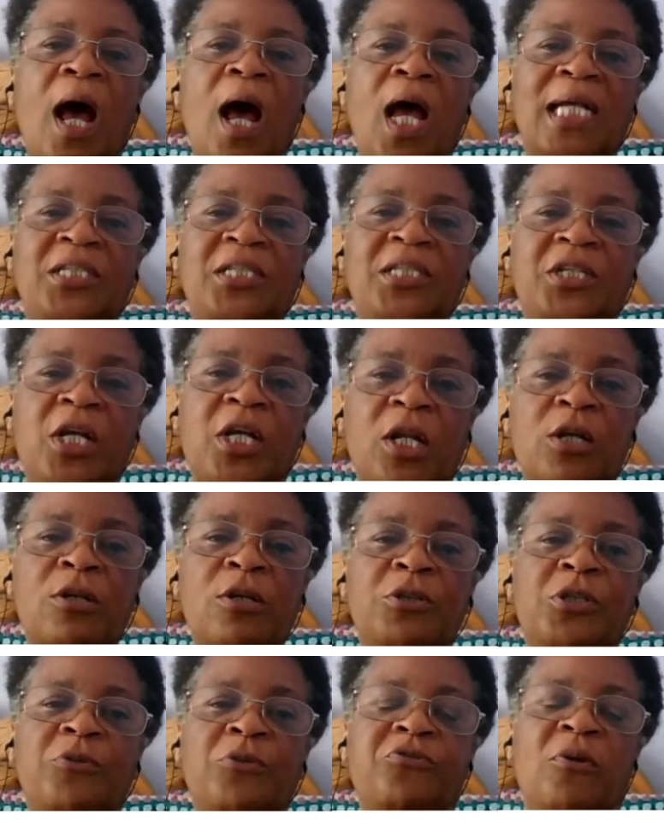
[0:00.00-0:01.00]

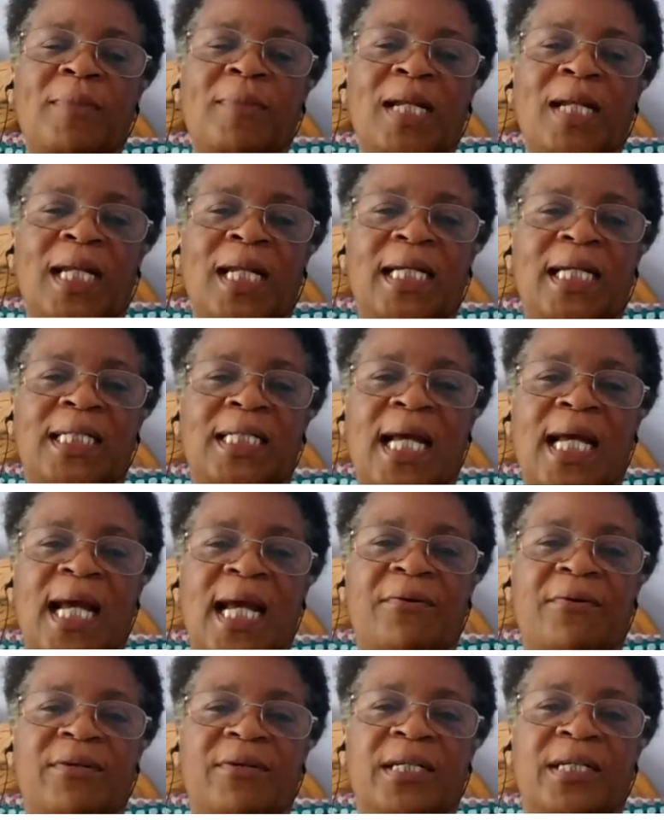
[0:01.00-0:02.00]
exclusion from elite
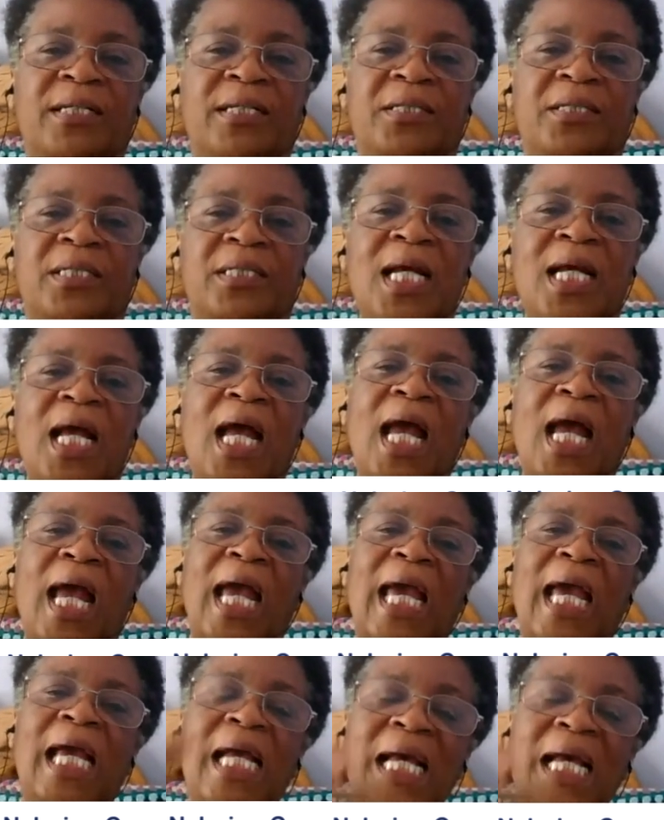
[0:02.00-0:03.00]
areas,
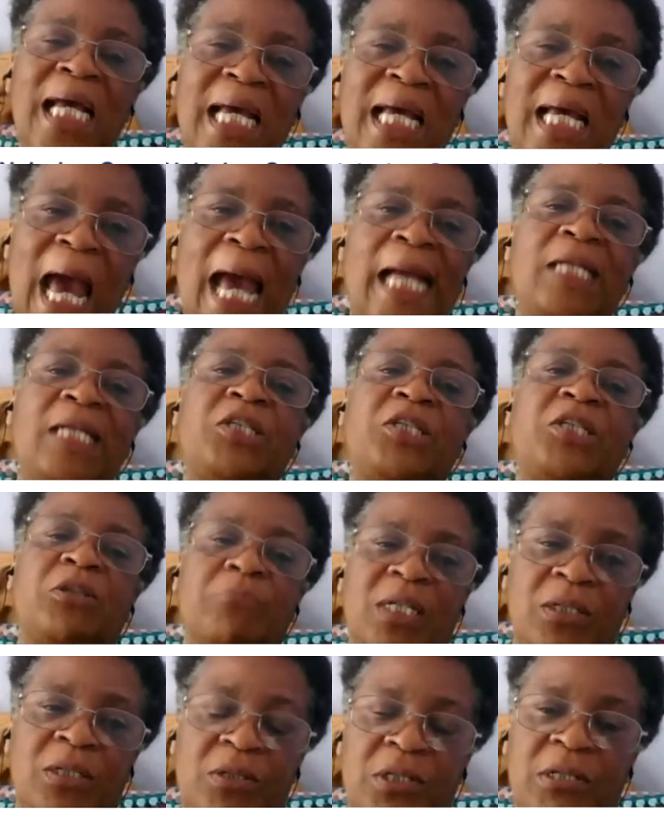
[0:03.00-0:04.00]

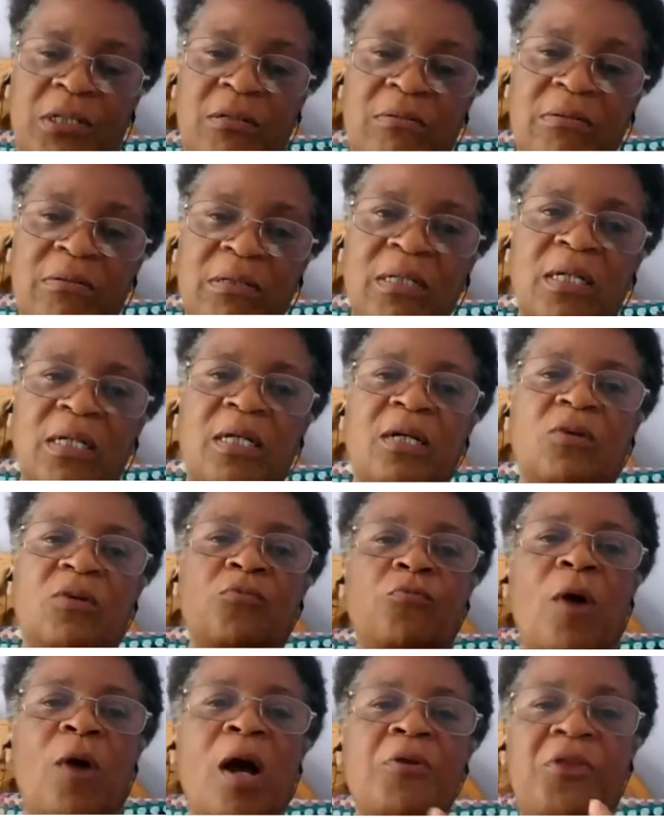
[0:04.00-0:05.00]
engagement
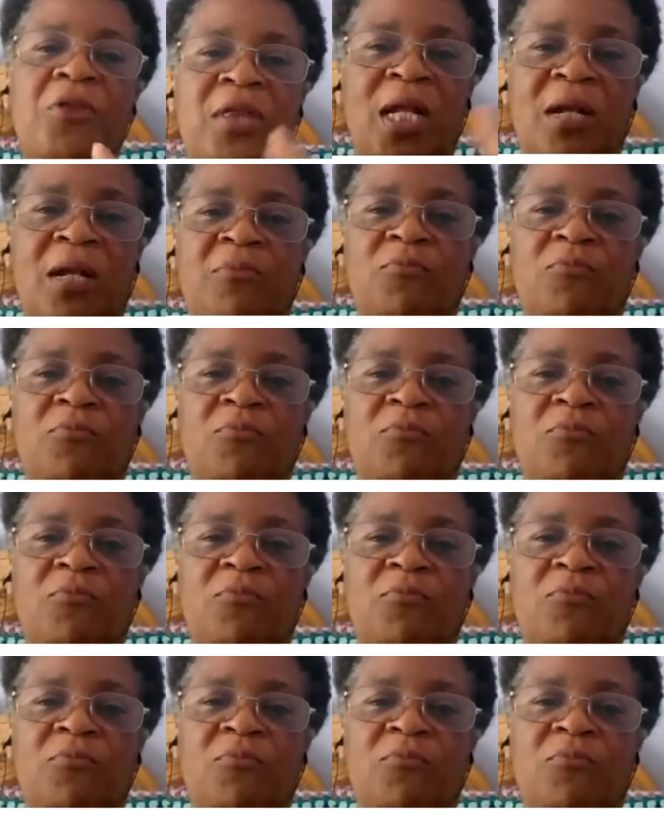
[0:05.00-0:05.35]
rather than